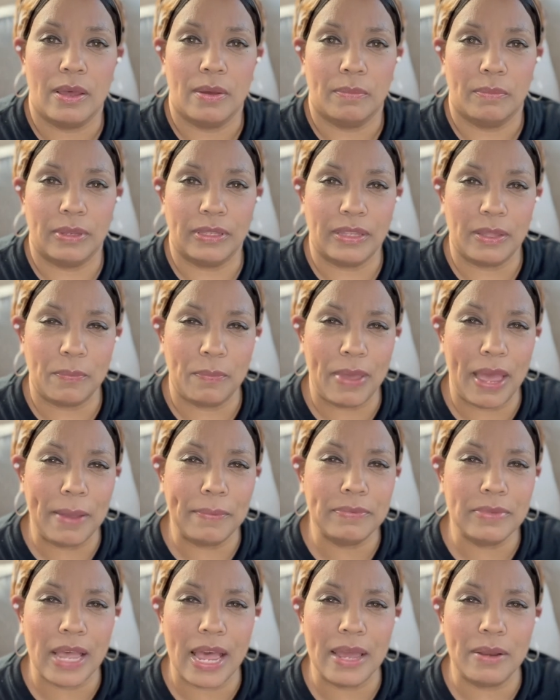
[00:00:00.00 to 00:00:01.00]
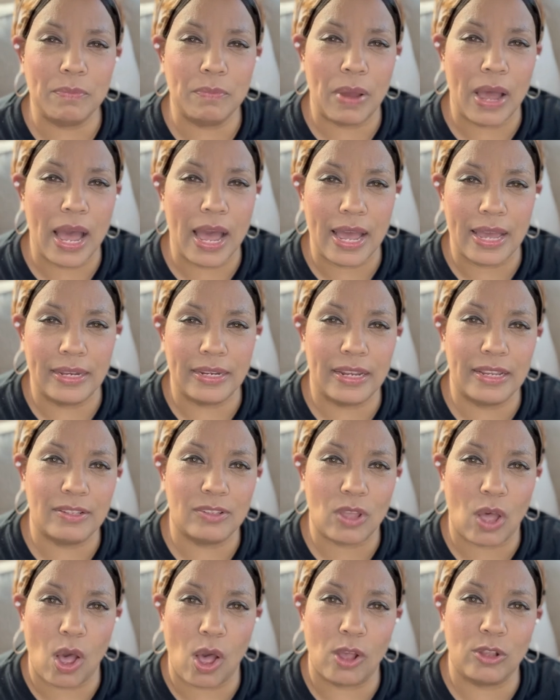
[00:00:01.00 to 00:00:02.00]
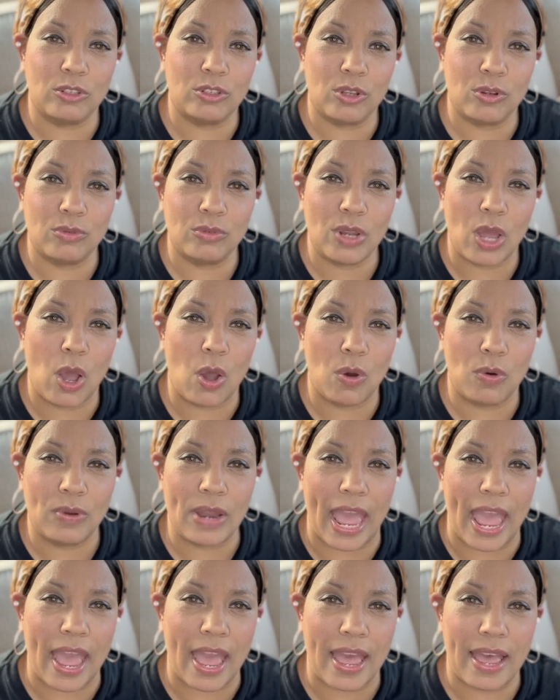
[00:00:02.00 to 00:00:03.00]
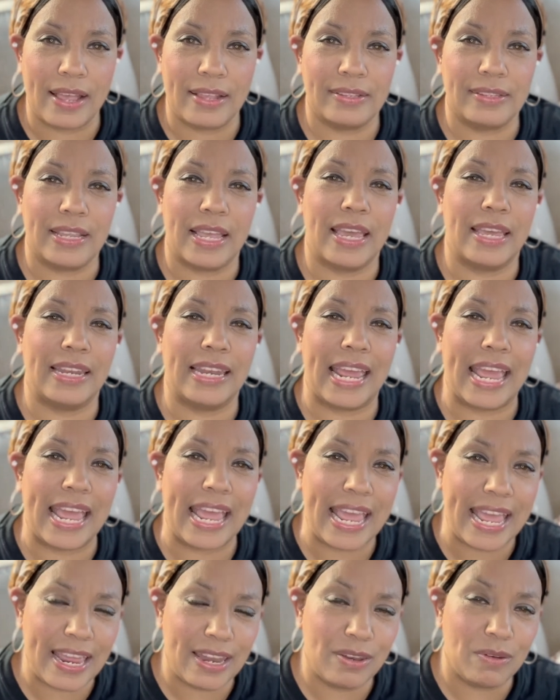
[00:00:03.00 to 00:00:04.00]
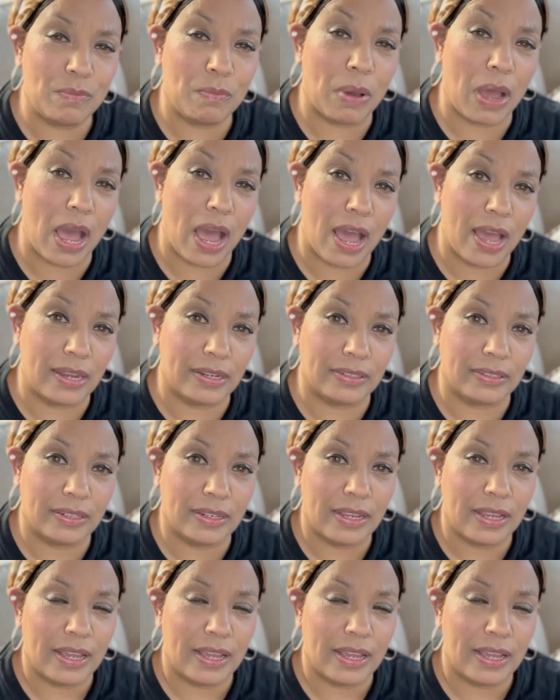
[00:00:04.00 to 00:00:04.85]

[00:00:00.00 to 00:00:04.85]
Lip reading: But the peptide bond is also known as an N bond.